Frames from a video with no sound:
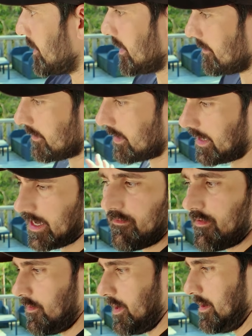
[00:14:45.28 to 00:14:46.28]
it evenly
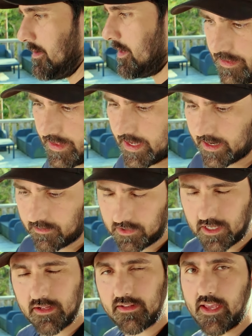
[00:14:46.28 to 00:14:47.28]
everywhere, and then I'm
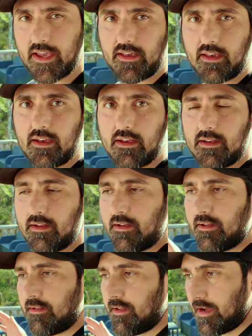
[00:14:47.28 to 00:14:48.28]
gonna take
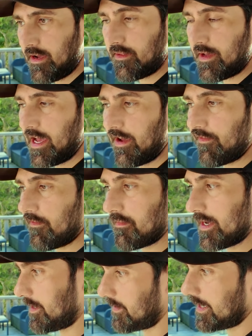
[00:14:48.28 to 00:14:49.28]
the other half of
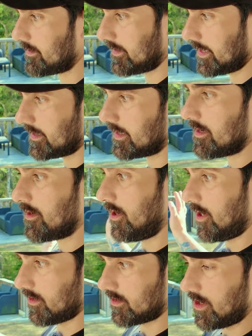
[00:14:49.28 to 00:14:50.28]
my grass seeds
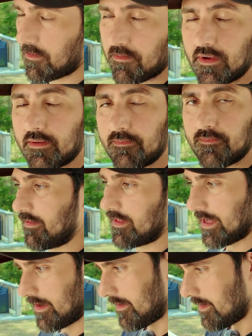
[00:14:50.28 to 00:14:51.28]
on top and
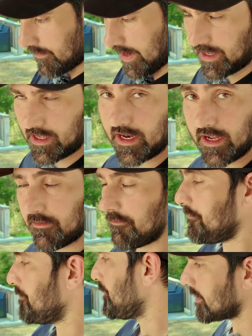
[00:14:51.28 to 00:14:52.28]
then rake it in.
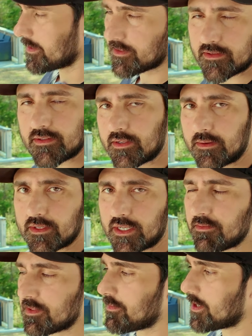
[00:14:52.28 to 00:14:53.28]
because
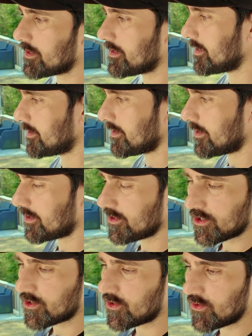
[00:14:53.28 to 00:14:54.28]
some spots are
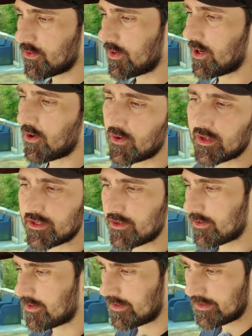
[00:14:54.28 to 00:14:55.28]
just too low and
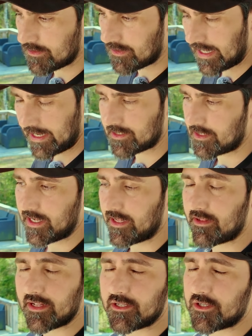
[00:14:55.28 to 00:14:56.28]
you'll
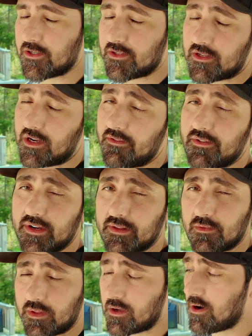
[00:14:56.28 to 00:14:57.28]
accidentally just cover
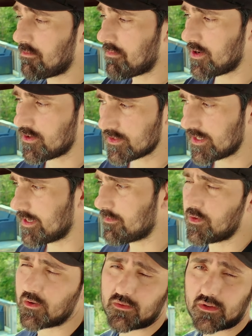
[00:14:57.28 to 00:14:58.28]
it with compost and it
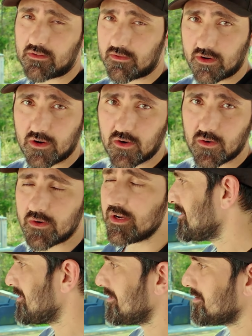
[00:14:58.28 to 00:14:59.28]
won't grow.
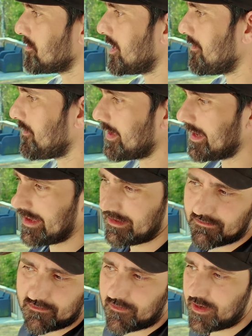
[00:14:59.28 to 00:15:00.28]
So I feel like,
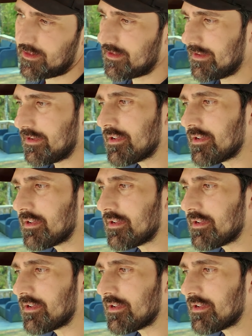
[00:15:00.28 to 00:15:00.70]
well,